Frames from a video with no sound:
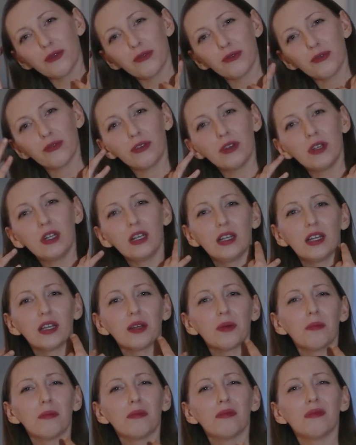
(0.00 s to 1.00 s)
a
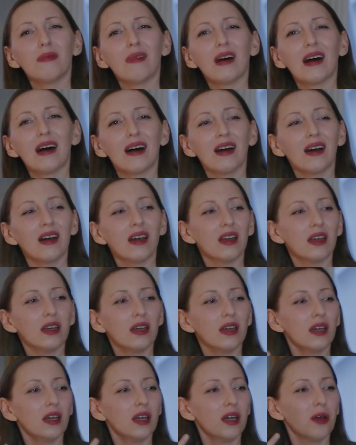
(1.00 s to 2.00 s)
feeling
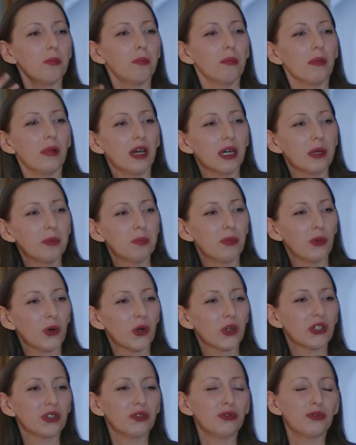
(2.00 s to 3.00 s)
my
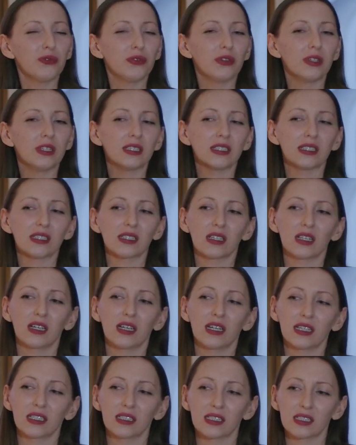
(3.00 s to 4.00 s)
body feels
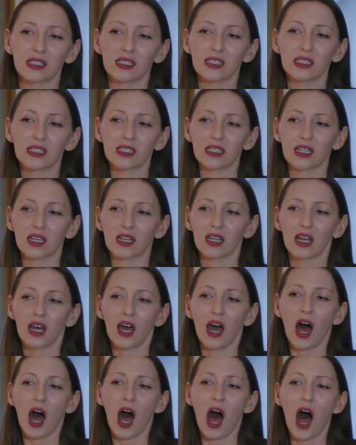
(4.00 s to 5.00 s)
like this, that
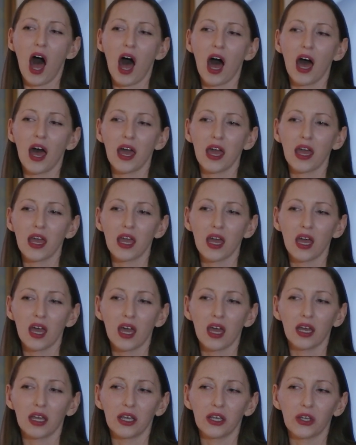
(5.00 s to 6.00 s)
I,
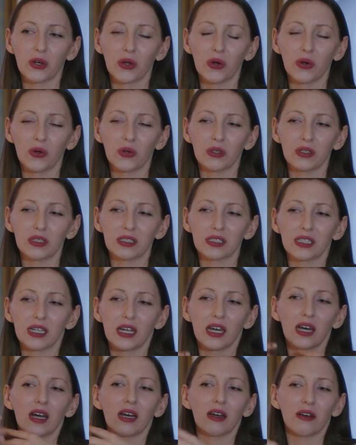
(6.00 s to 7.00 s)
you know,
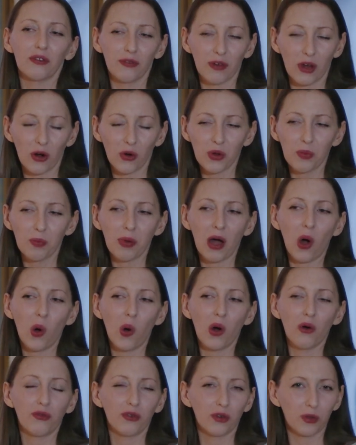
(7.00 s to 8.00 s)
they're very
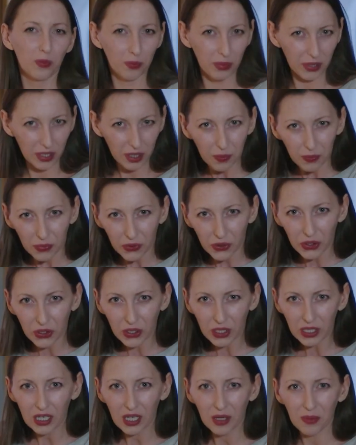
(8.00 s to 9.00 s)
powerful
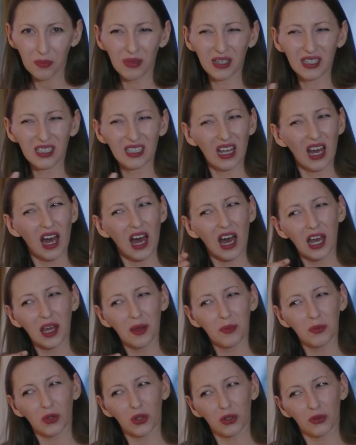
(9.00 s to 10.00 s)
people, but
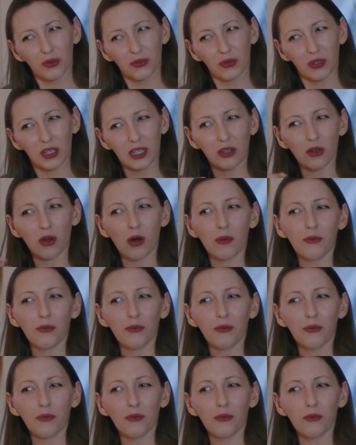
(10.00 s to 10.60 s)
I'm not feeling